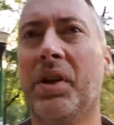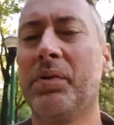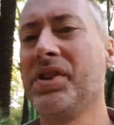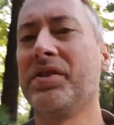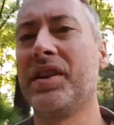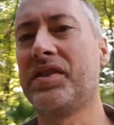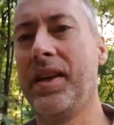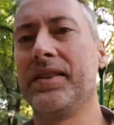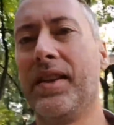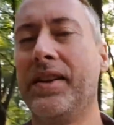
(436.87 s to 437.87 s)
there was no such
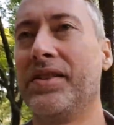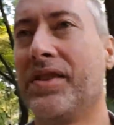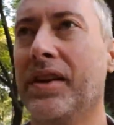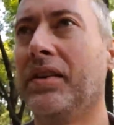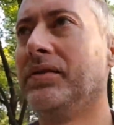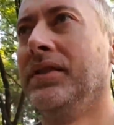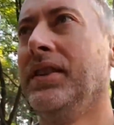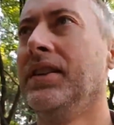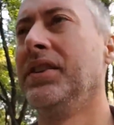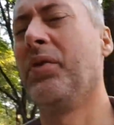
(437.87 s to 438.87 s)
thing 10 years ago.
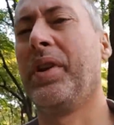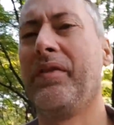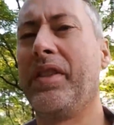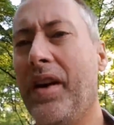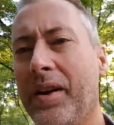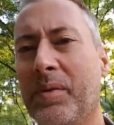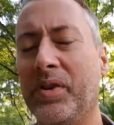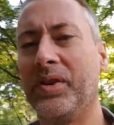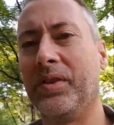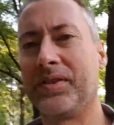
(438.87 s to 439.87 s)
No one even thought
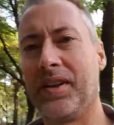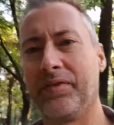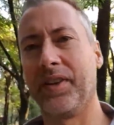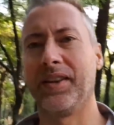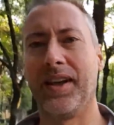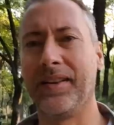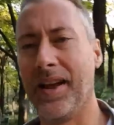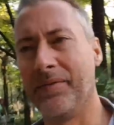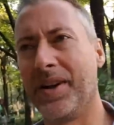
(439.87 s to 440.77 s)
about doing stuff like that